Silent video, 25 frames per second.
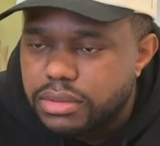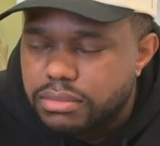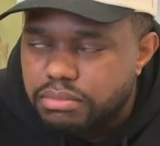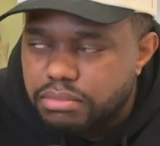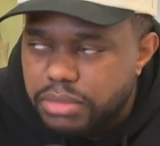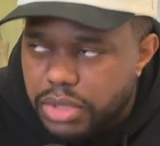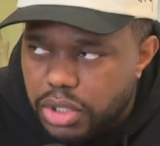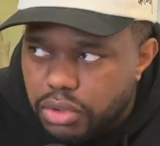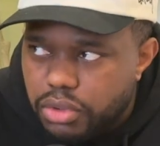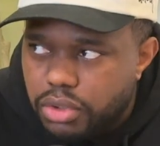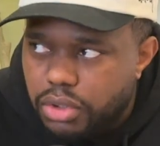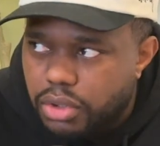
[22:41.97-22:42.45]
It
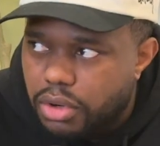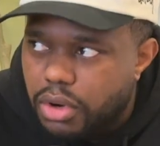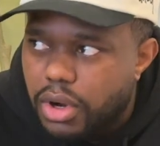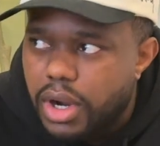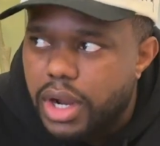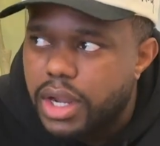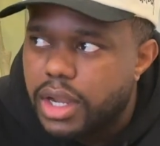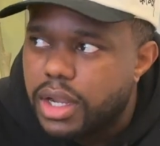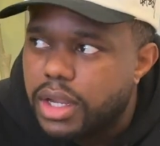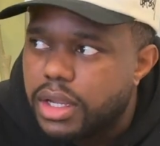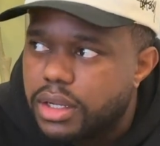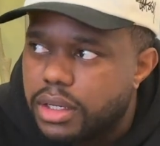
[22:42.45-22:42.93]
starts
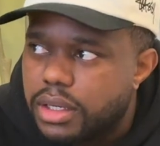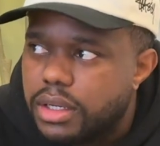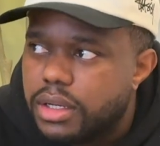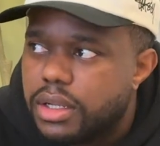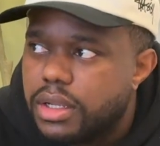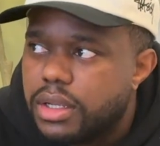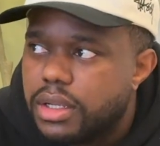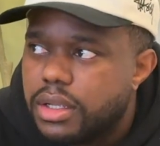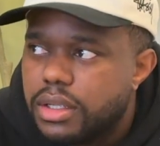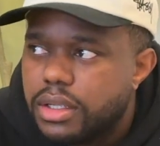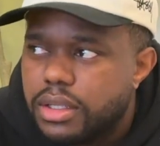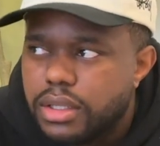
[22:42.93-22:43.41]
with us.
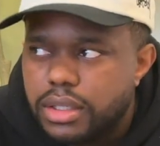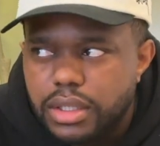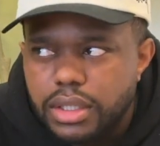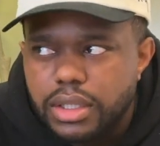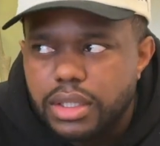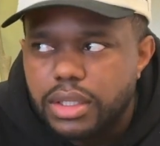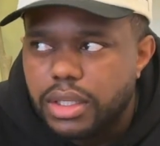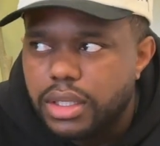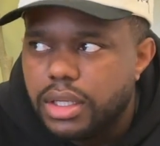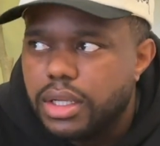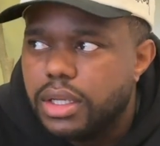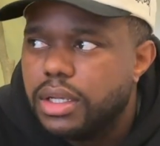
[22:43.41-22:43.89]
Yeah.
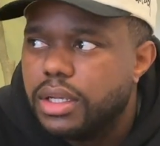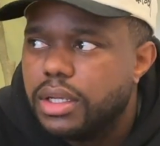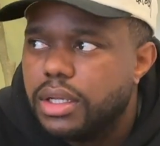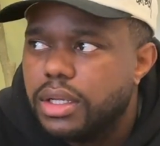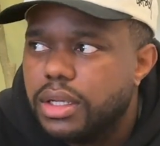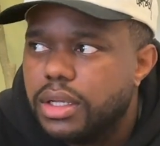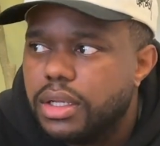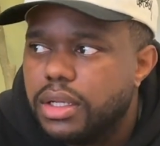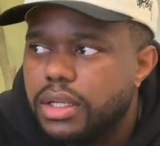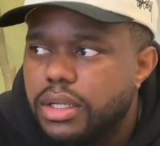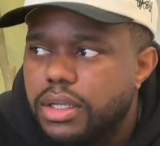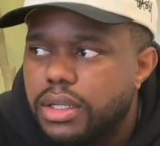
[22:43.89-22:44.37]
Like we
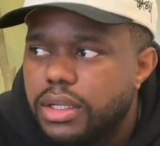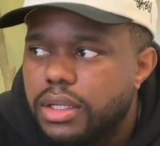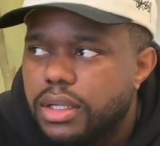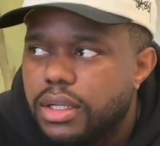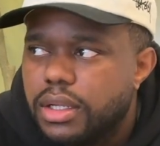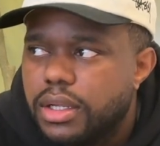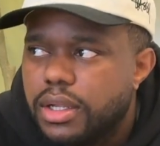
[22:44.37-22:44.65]
was a team.